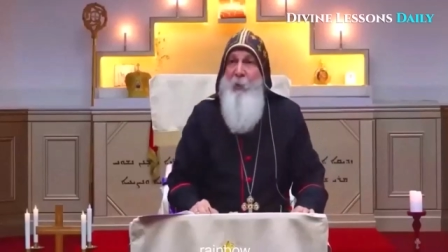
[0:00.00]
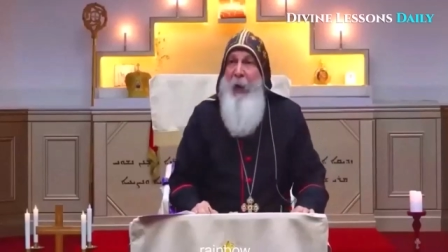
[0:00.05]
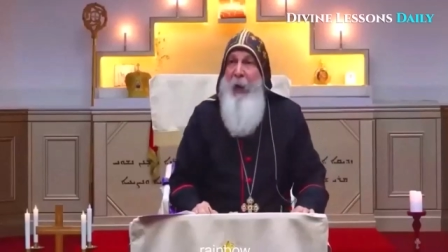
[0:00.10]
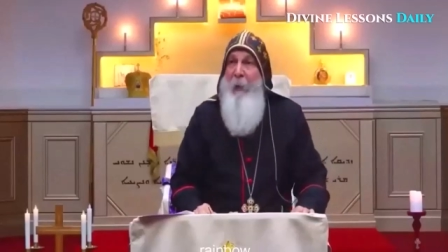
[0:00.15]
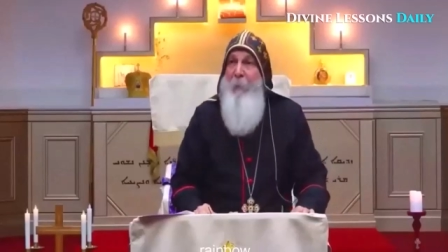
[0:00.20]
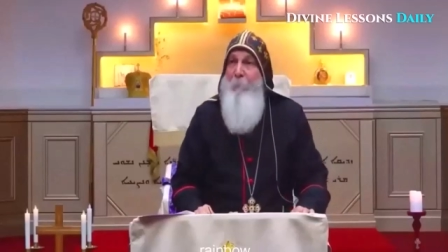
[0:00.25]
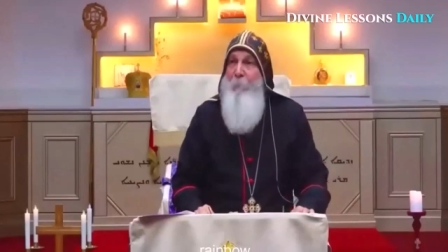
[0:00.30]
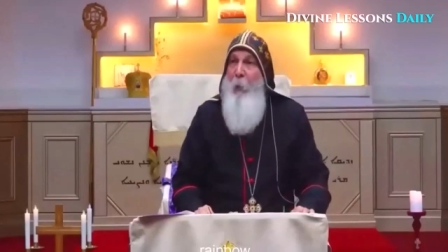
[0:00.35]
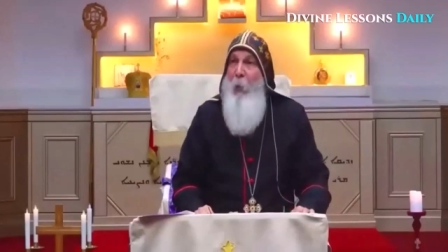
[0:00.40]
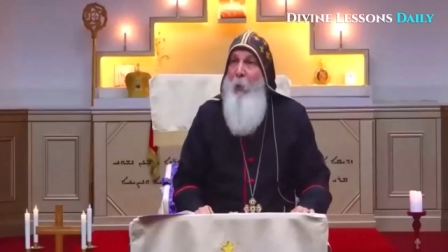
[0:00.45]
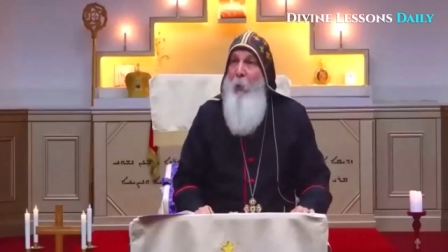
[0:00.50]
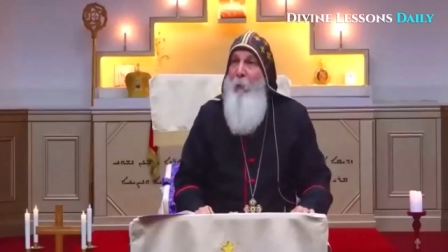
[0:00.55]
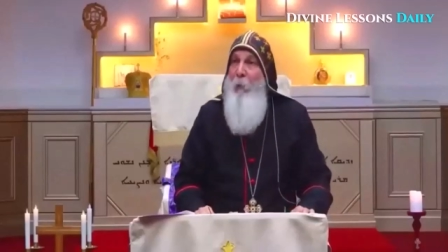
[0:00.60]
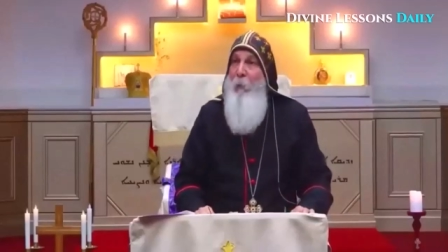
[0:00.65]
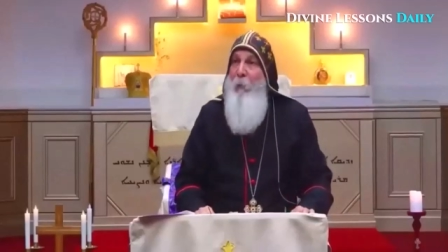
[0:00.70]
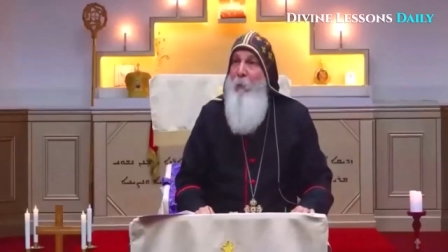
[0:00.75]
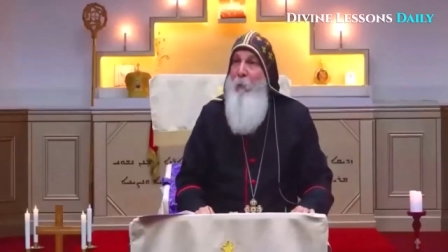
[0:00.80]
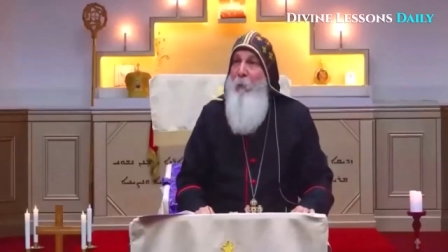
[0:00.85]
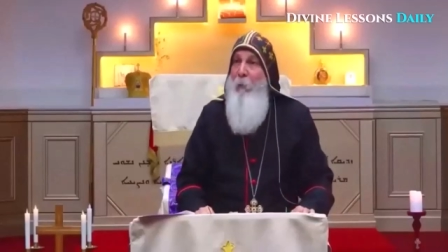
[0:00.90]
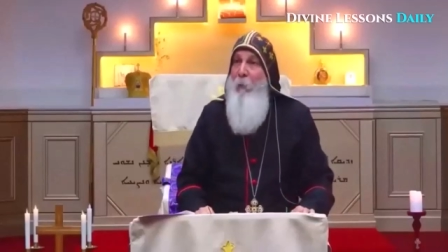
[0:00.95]
rainbow.
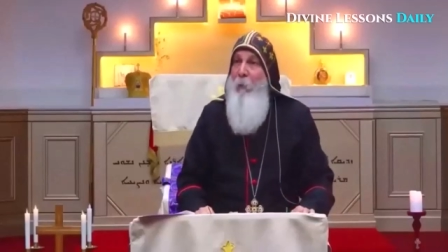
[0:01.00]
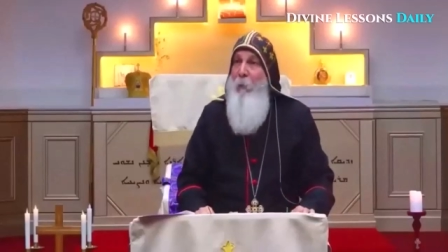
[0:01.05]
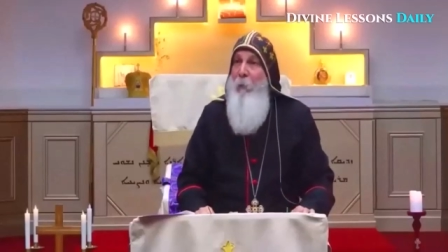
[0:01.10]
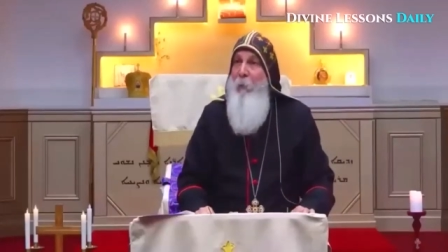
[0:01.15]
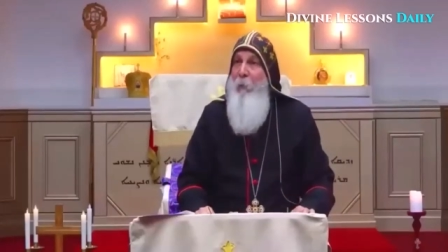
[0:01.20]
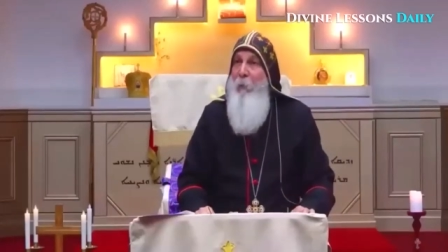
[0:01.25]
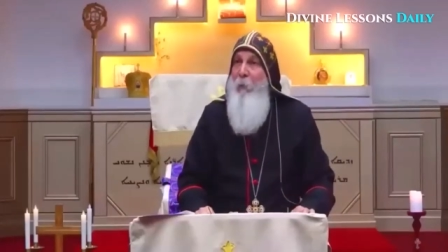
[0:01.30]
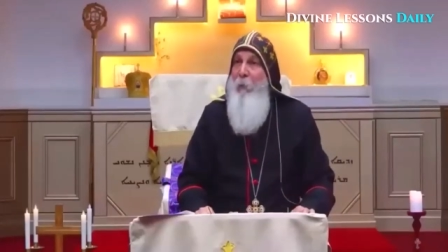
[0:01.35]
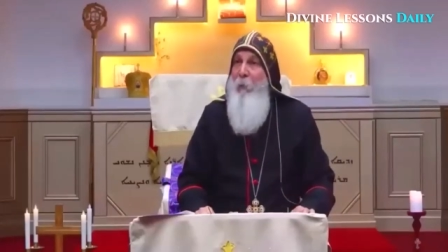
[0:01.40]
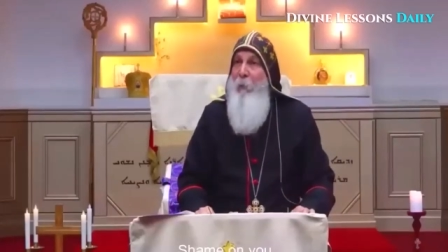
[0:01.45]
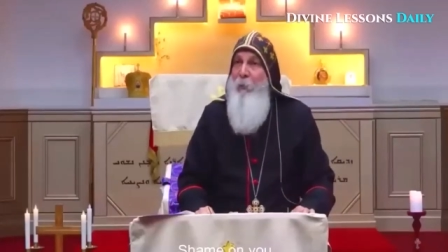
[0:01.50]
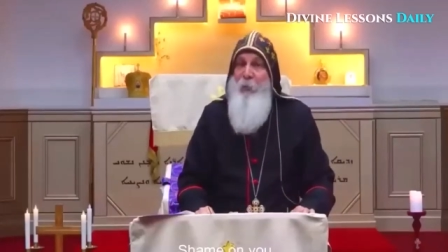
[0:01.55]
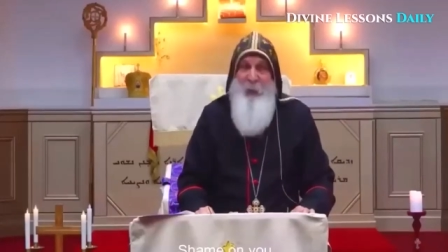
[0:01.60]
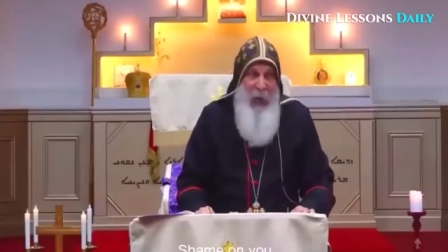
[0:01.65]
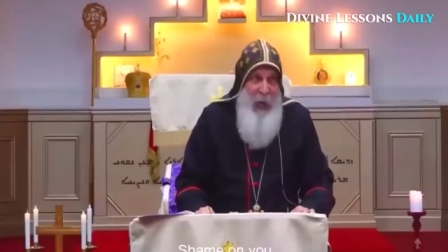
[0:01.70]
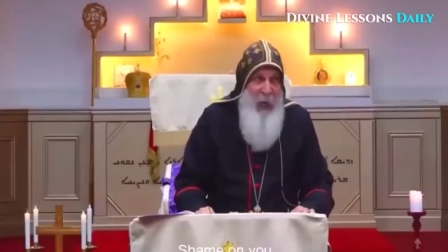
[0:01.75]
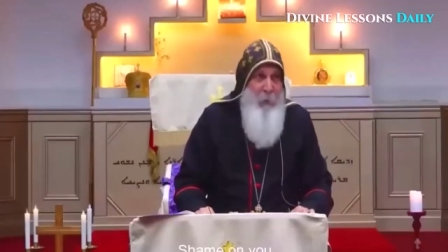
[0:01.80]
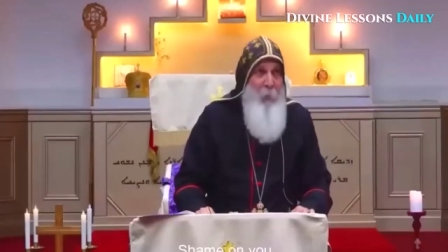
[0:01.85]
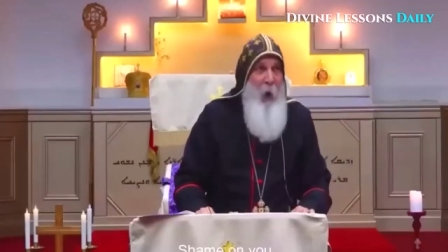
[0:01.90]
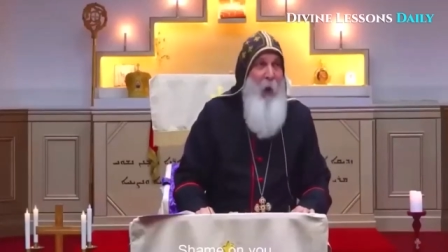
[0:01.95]

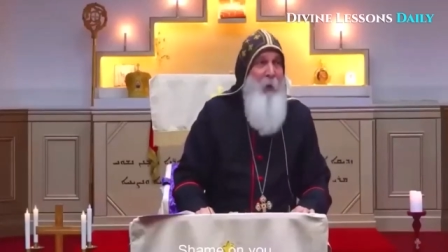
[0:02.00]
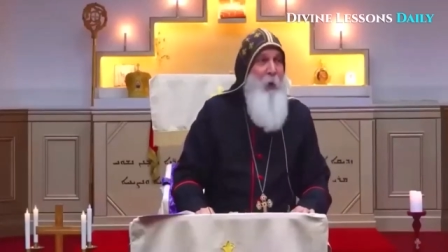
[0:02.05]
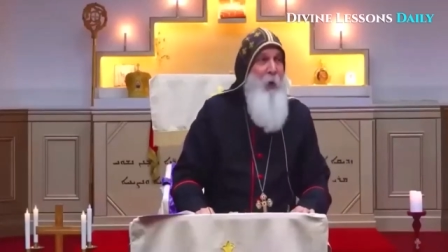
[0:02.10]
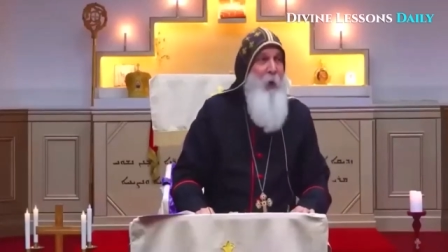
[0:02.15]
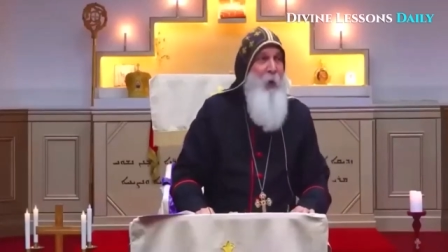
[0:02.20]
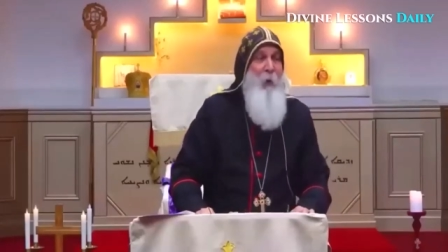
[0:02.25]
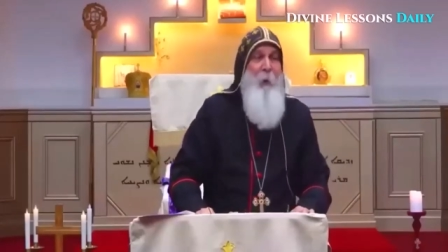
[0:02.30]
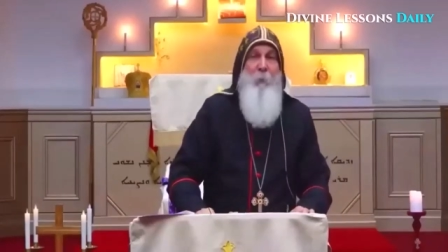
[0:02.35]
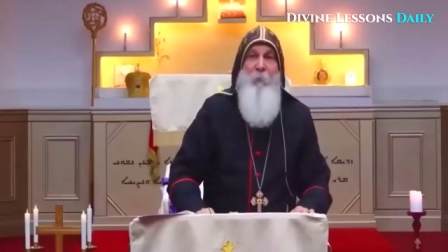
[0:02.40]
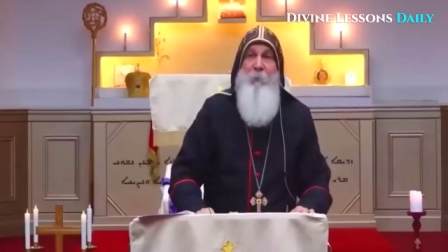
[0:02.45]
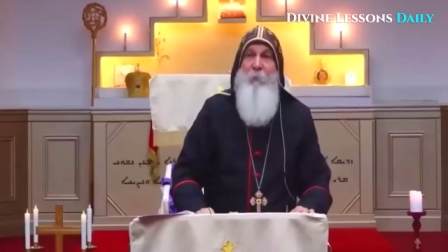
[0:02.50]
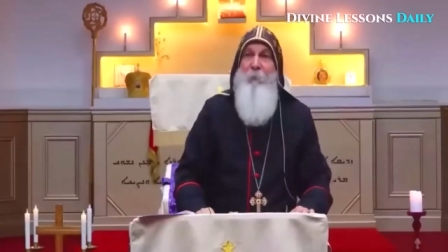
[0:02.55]
Shame on you.